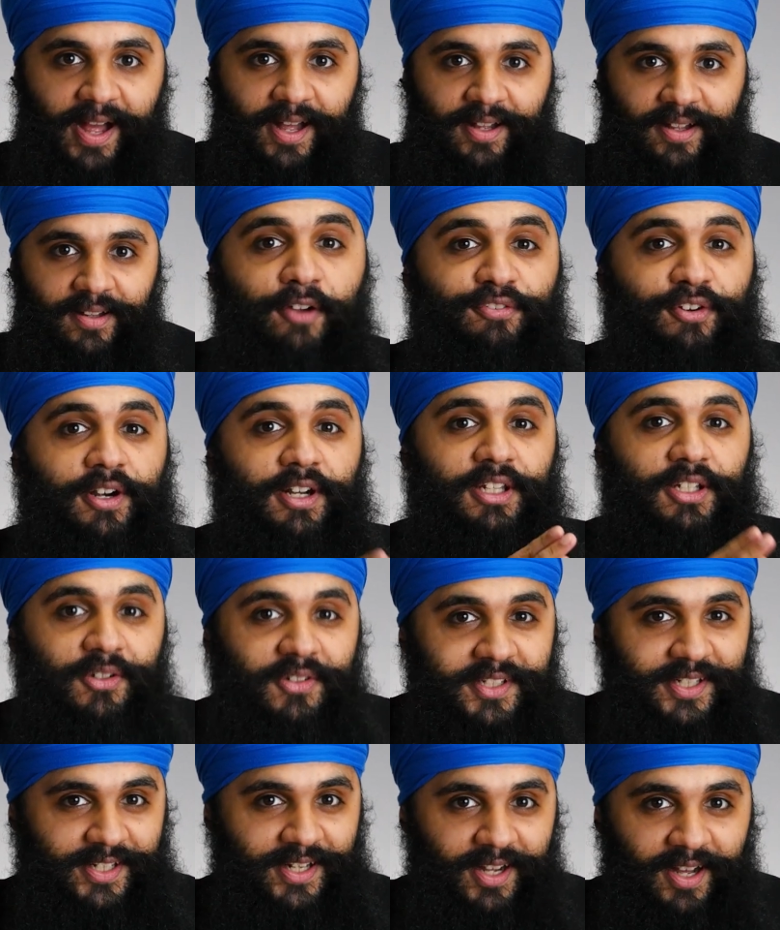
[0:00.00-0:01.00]
Now, if you're
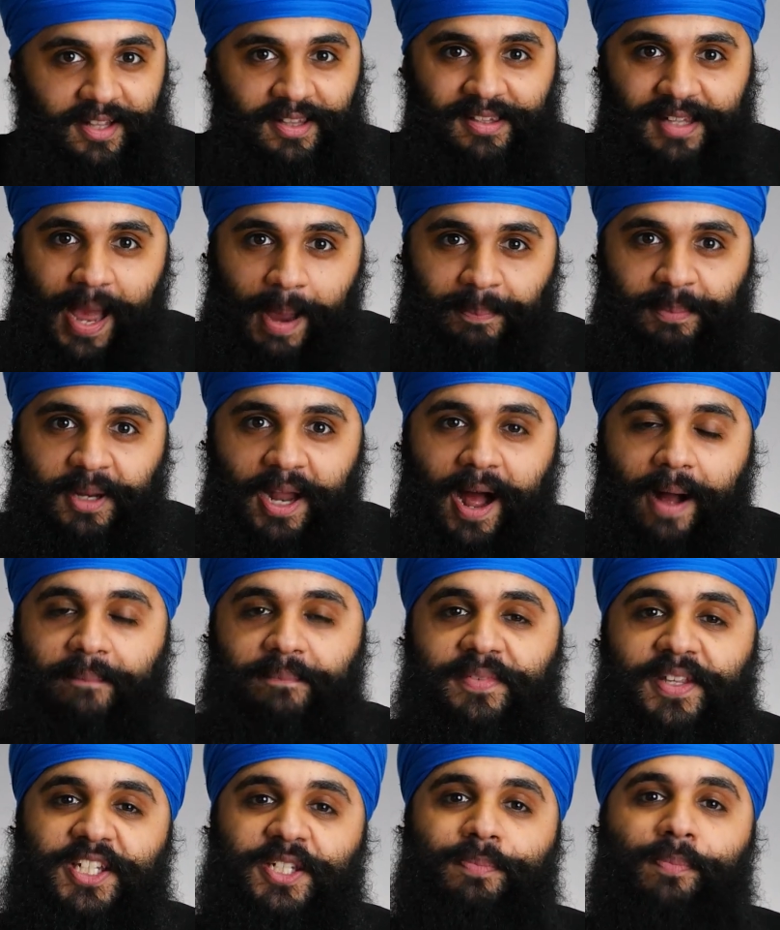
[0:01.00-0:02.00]
using a laptop,
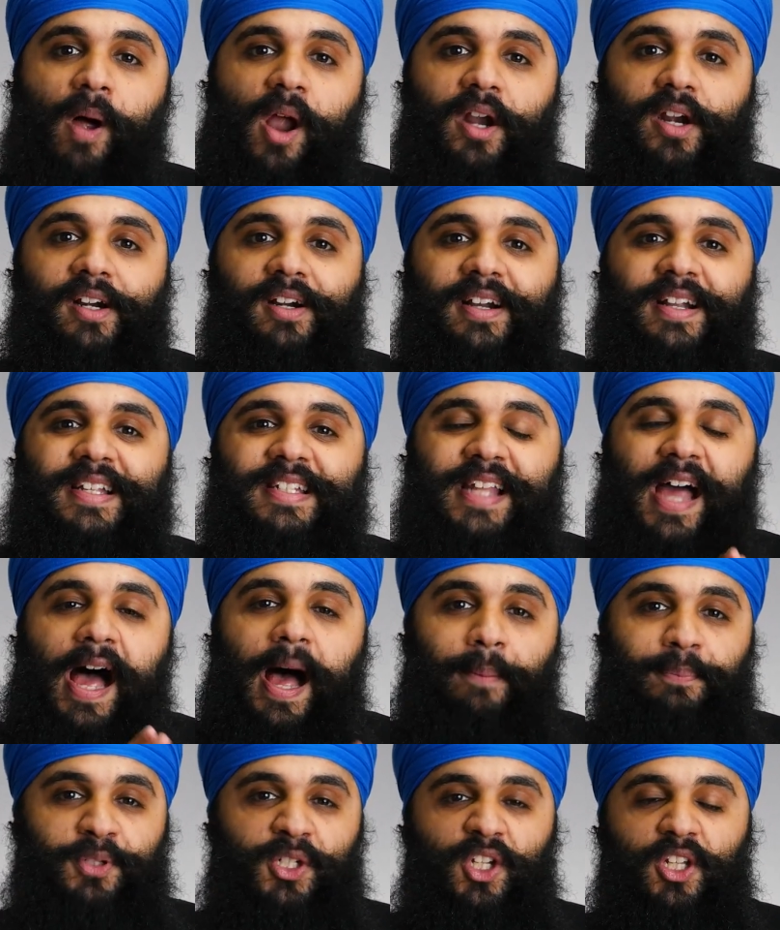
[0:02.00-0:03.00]
this monitor is
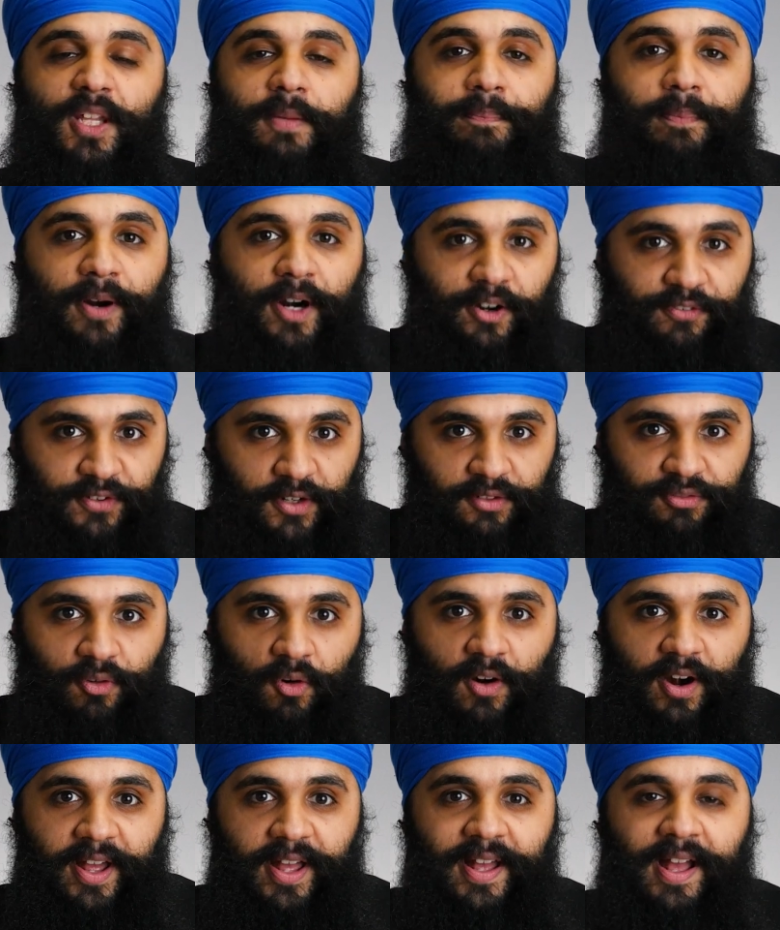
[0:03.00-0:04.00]
absolutely perfect
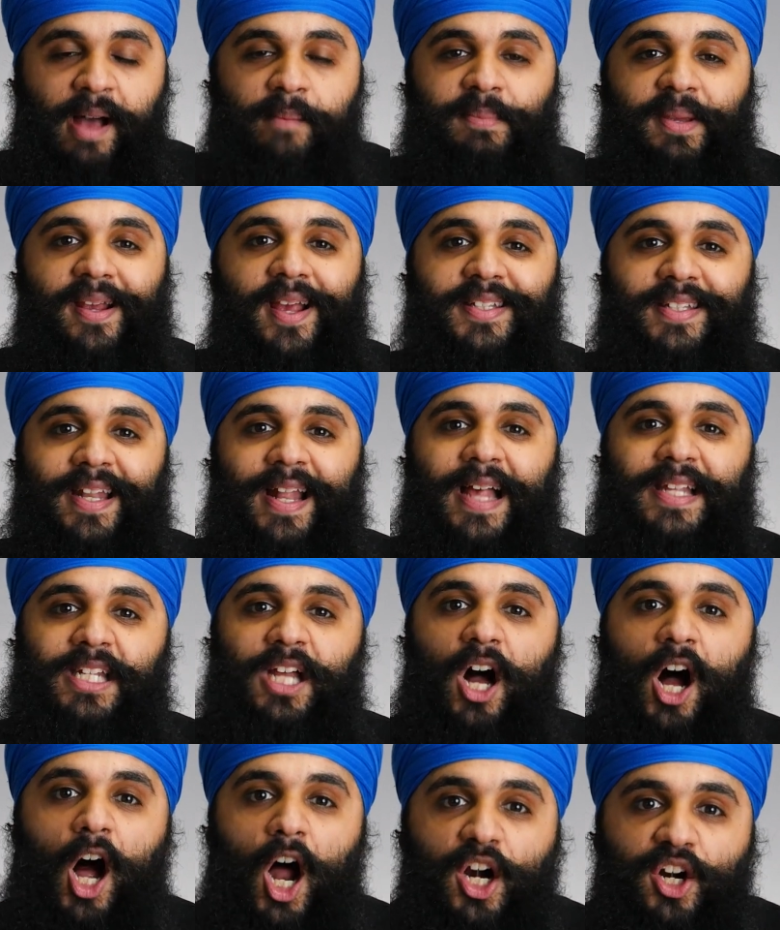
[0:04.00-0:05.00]
for it because it has
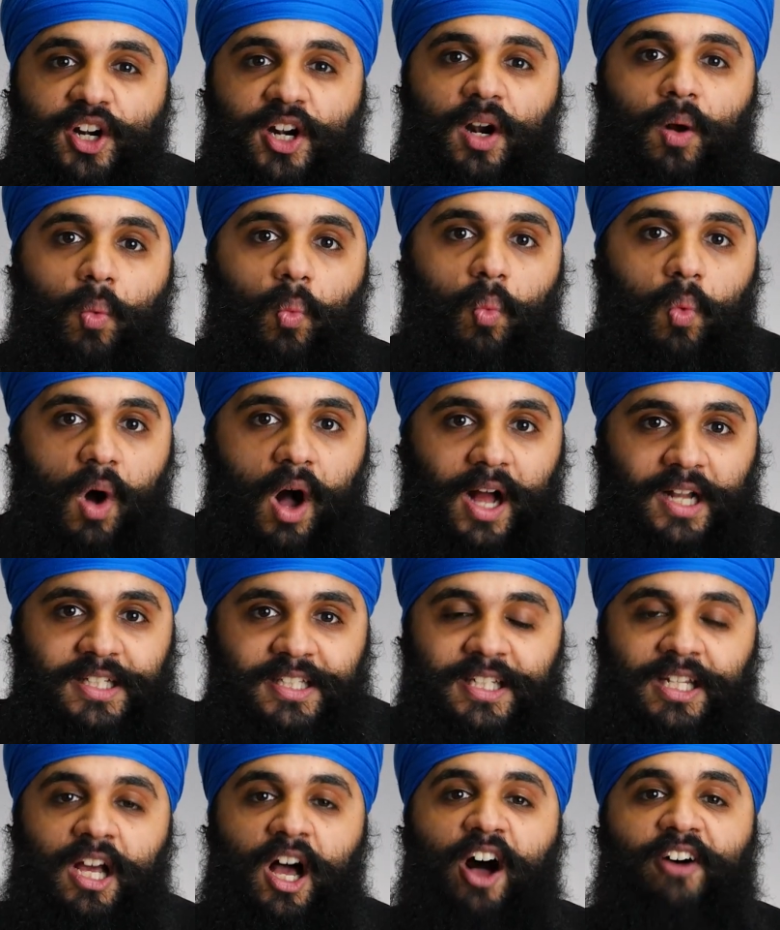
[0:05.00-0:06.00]
one hundred
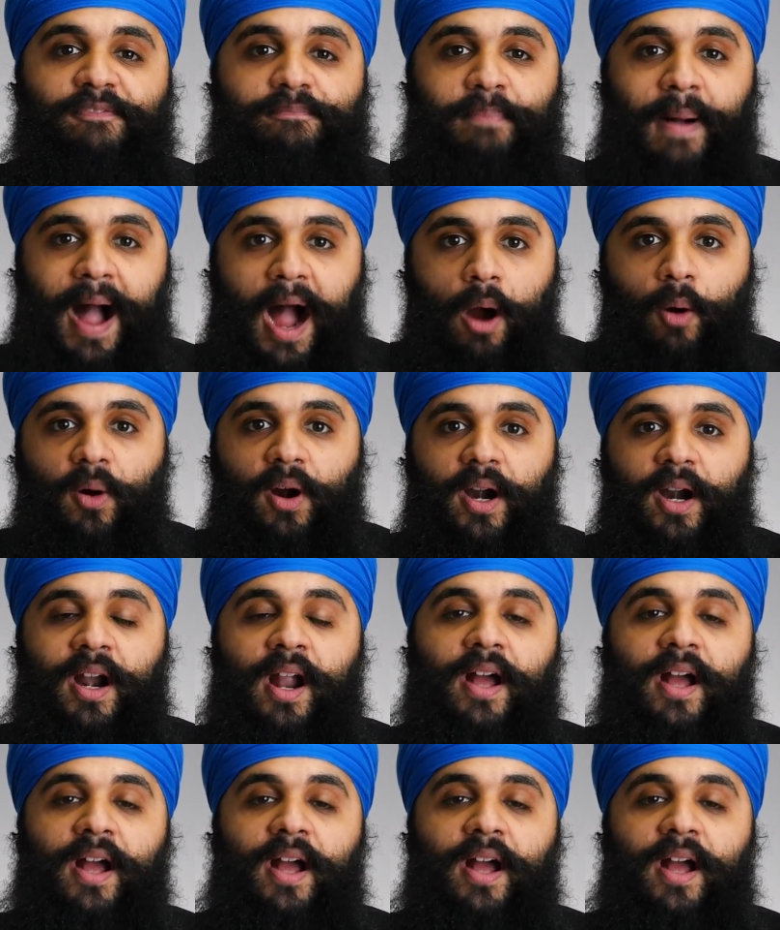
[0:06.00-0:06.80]
watts of power